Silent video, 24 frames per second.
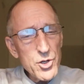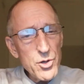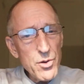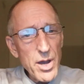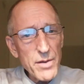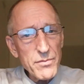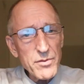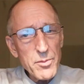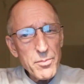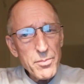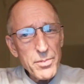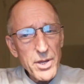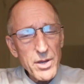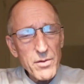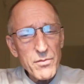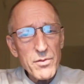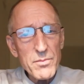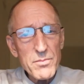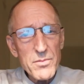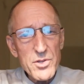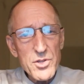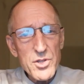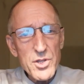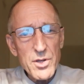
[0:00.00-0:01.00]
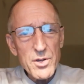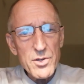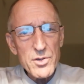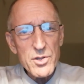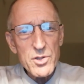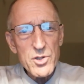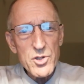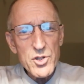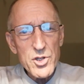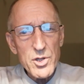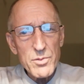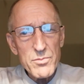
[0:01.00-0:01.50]
You have to pick from the
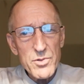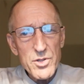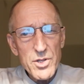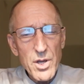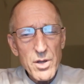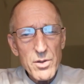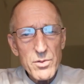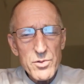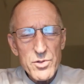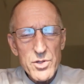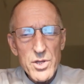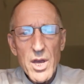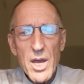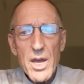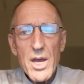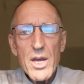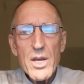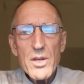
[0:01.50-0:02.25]
citizenship zones.